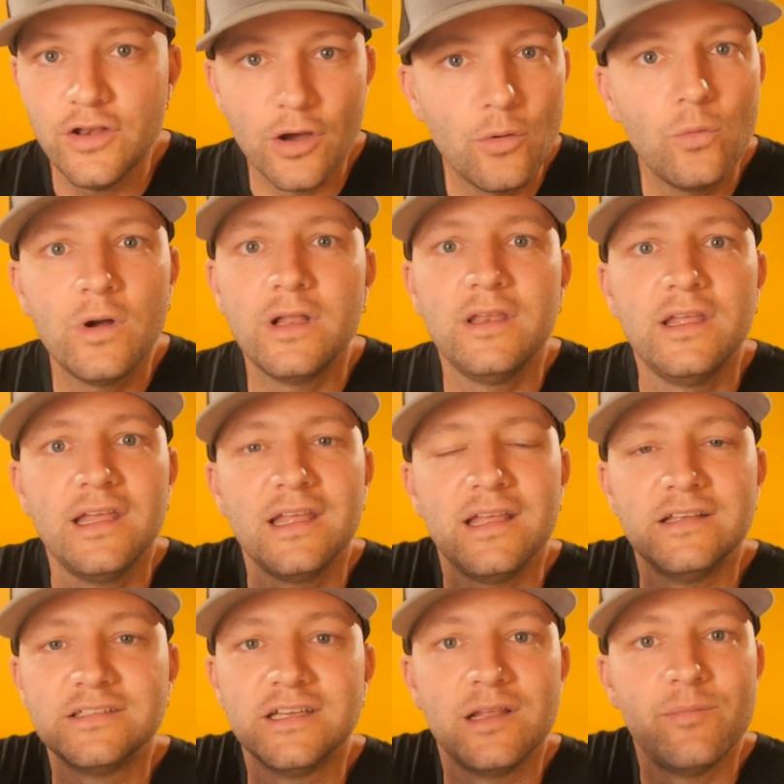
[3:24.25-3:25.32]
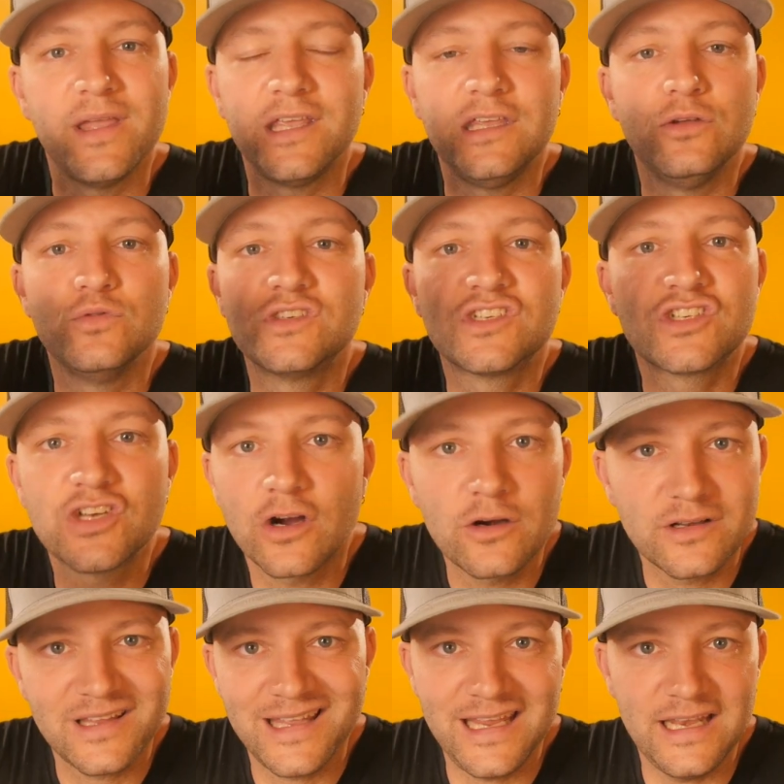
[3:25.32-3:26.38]
No one is going to make you
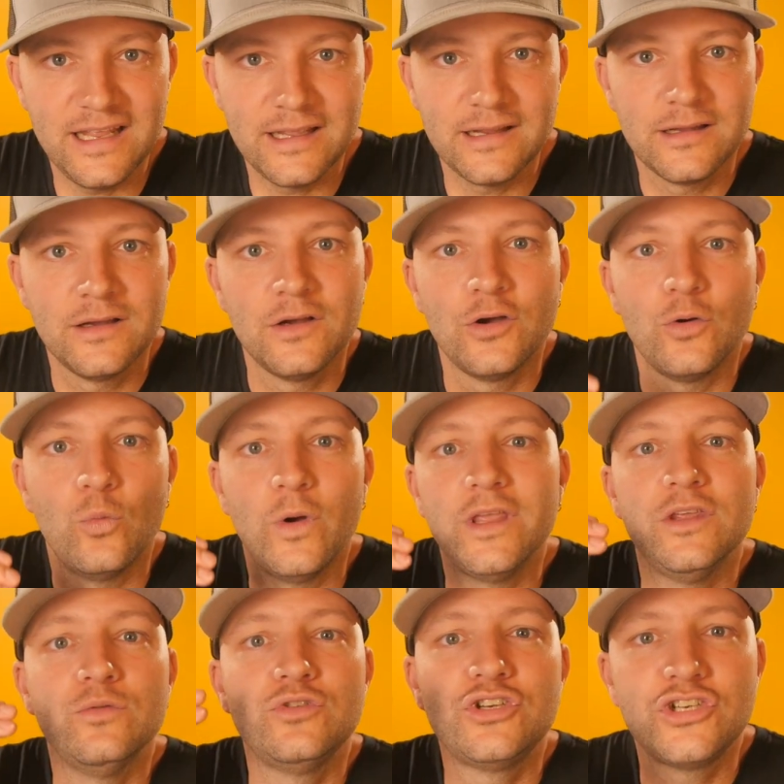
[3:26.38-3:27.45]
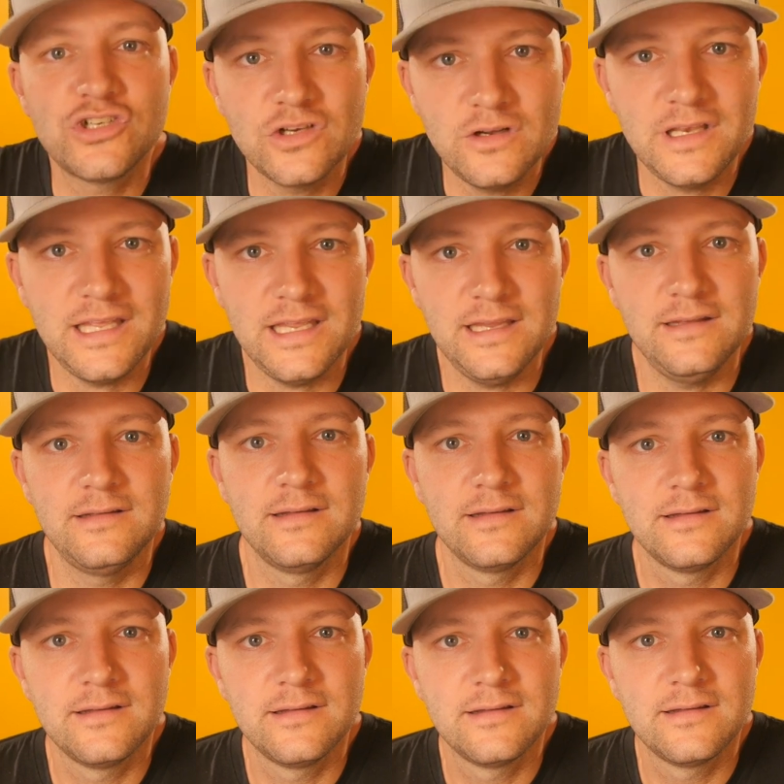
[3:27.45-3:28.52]
start eating what you should eat.
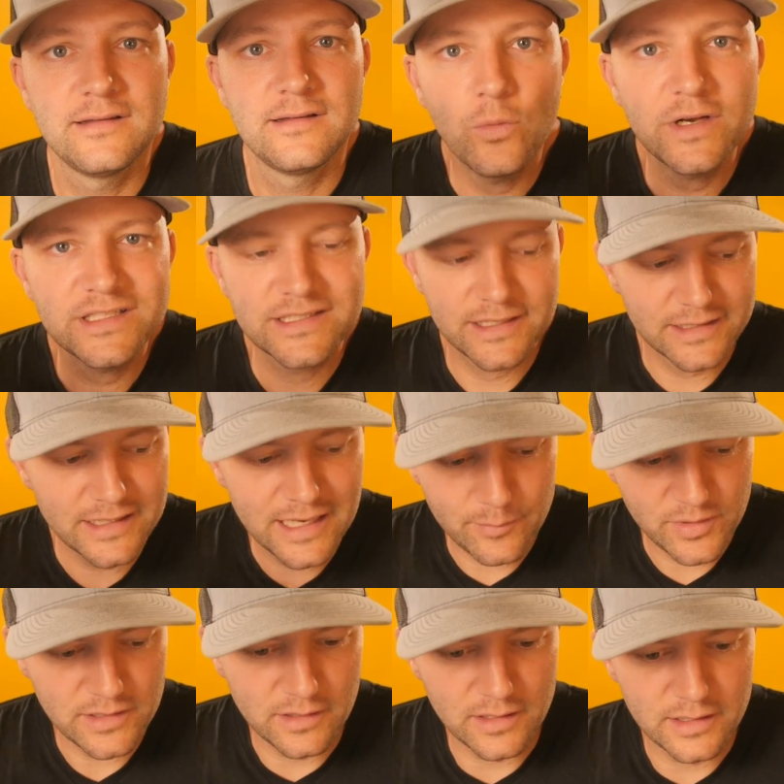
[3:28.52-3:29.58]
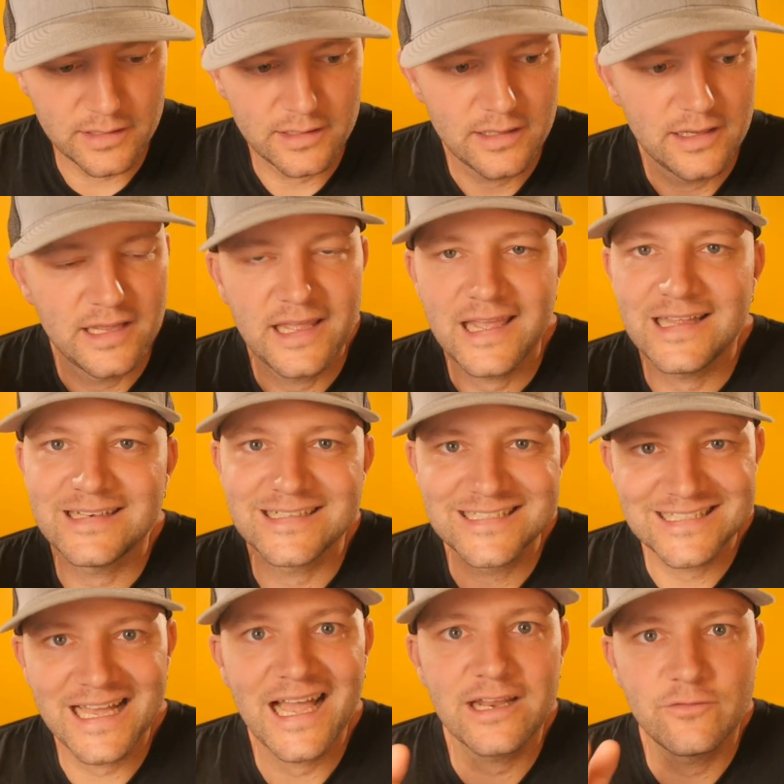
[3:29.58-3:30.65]
No one is going to come along and
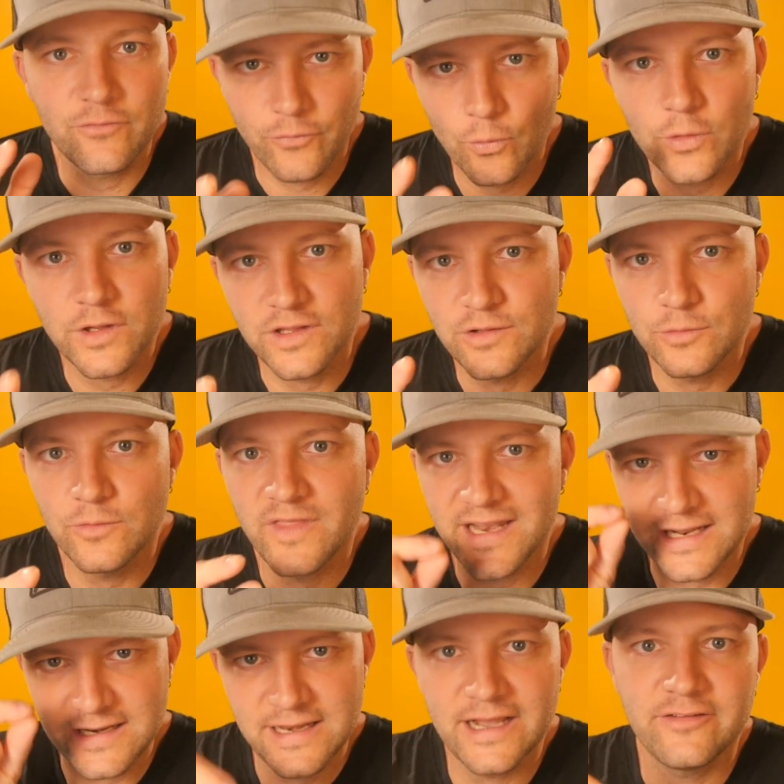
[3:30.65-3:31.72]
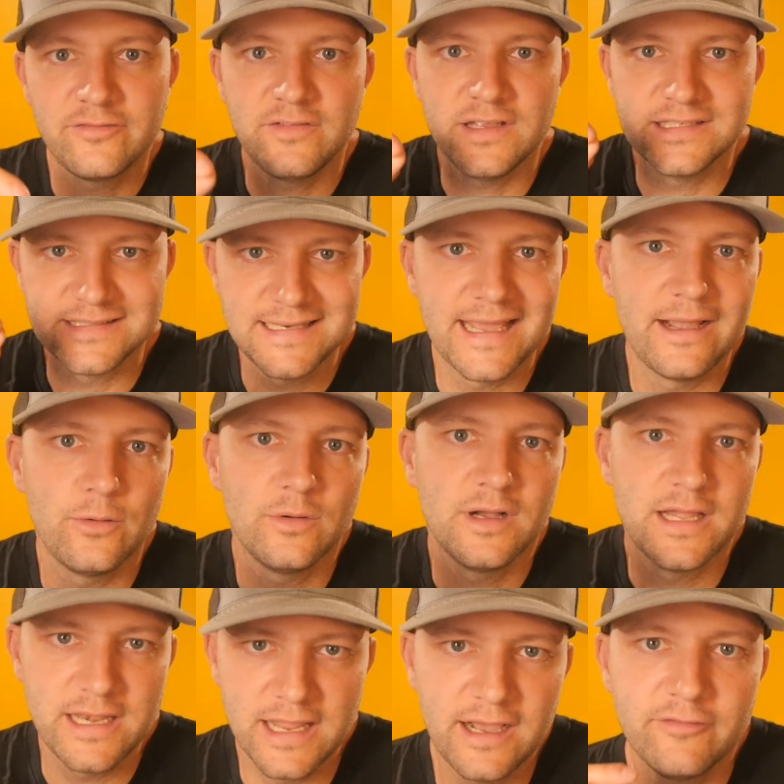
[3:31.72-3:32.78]
decide for you that enough is
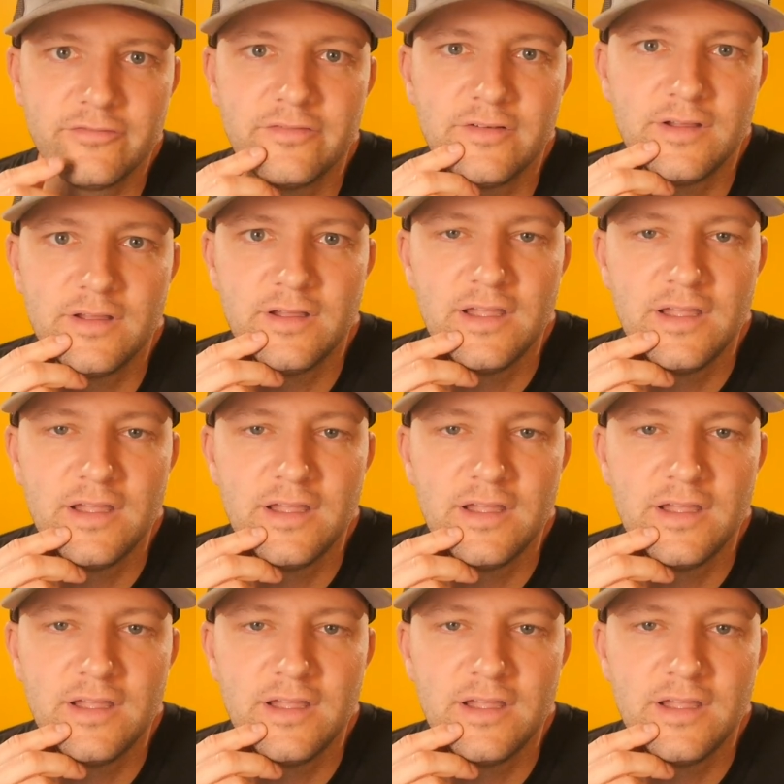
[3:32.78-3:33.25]
now enough,